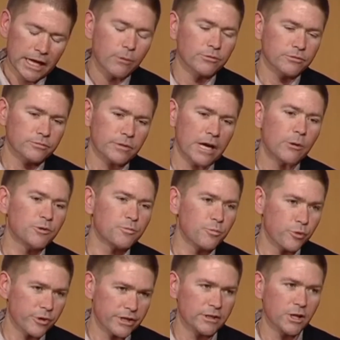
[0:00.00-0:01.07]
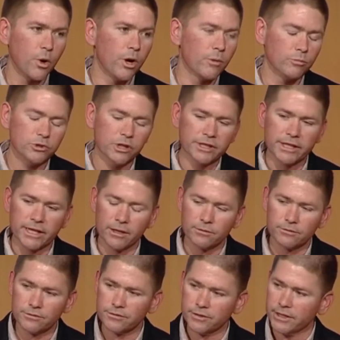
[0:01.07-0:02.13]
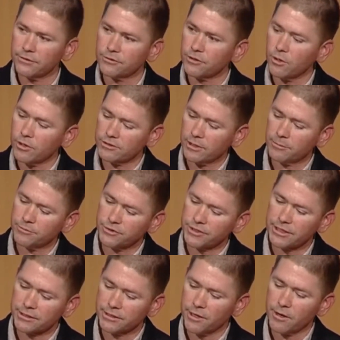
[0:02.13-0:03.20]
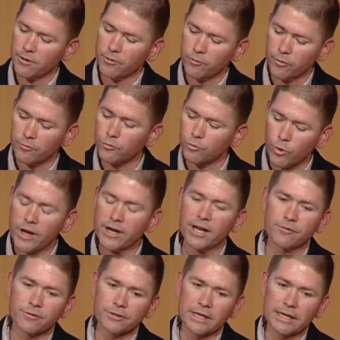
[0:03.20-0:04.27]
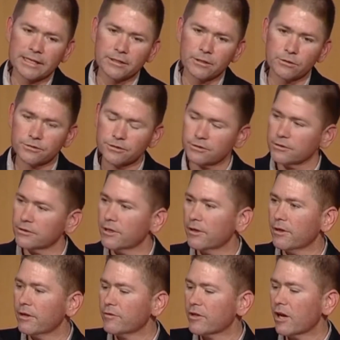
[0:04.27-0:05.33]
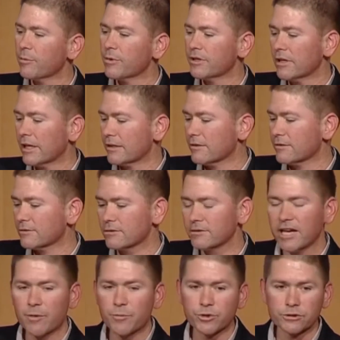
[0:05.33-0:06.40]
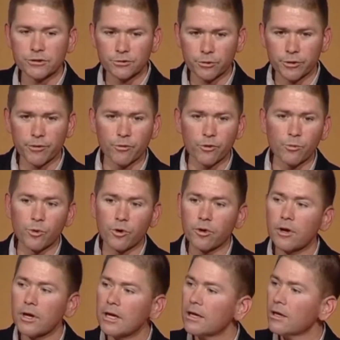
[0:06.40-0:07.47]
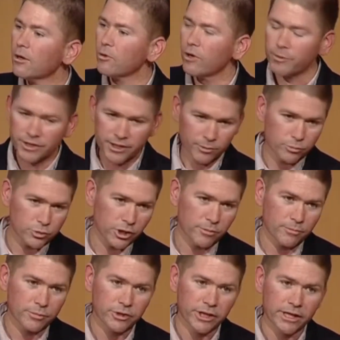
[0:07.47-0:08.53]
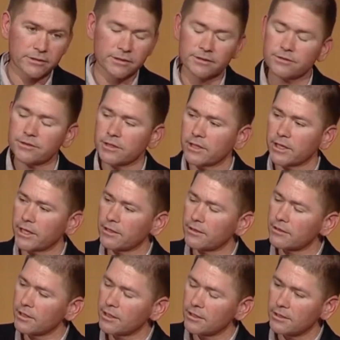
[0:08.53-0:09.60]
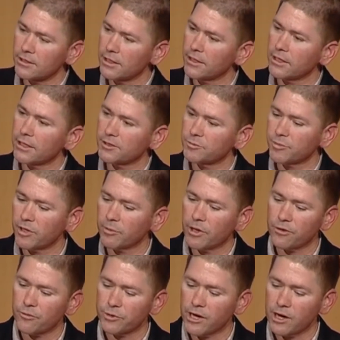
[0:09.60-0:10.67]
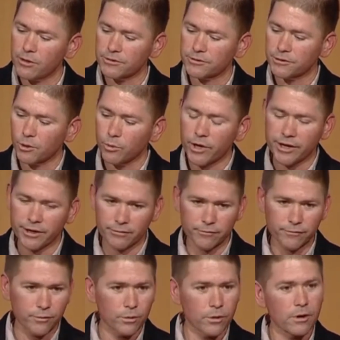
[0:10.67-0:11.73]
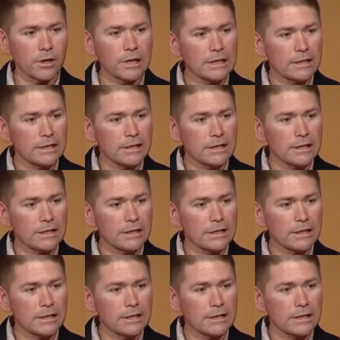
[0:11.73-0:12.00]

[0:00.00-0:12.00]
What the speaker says: I was pretty low on blood counts, and so as I'm sitting there right after diagnosis, and they've got me in like this little ambulatory room where I'm getting blood and platelets, and I spent about 3 hours there waiting for